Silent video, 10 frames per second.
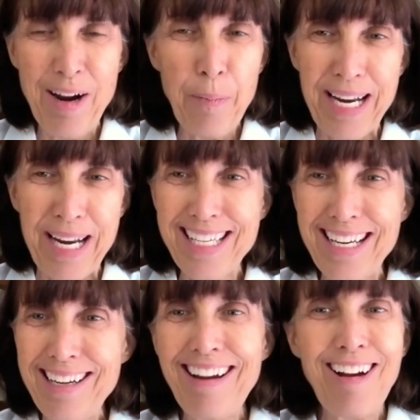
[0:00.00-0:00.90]

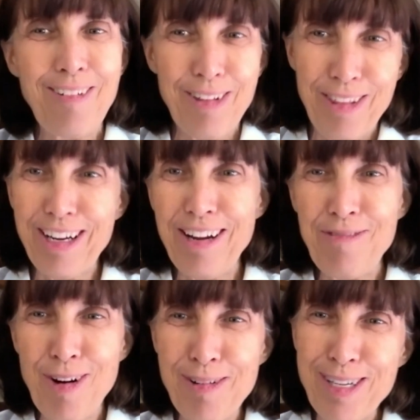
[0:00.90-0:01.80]
Brandon, we're looking
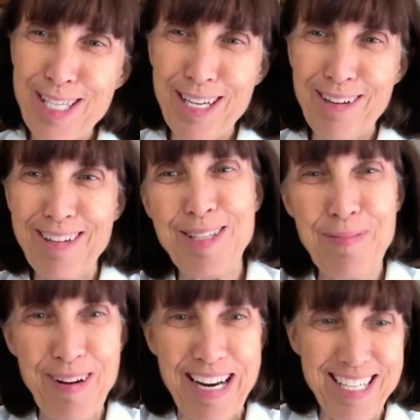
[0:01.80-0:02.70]
forward to your
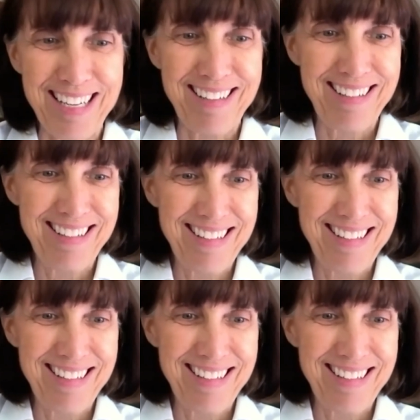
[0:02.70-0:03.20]
inspiration.